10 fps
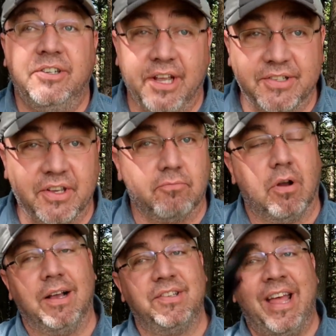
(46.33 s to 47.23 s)
Does it
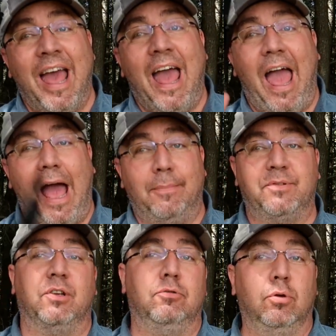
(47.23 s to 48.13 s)
rust?
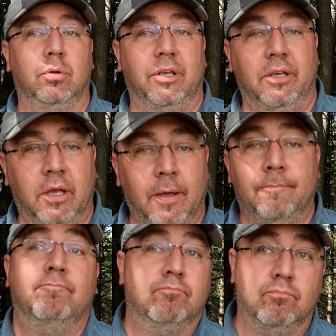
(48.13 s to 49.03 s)
Absolutely.
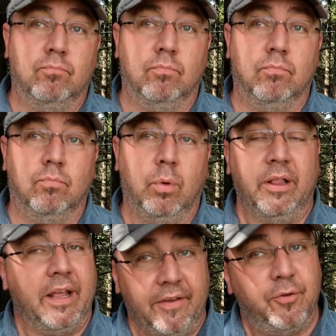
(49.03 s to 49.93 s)

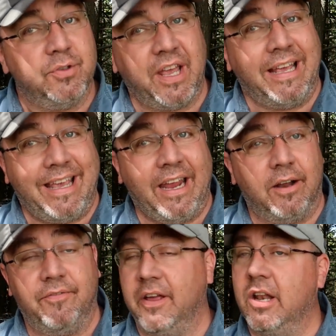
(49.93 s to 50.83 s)
Will it if you take
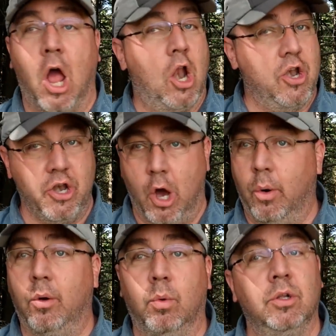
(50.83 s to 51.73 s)
care of it?
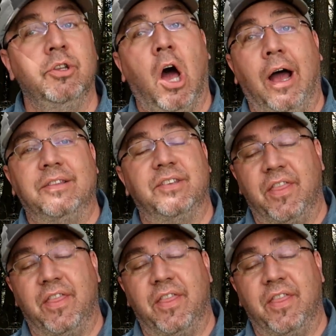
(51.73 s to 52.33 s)
No, it will not.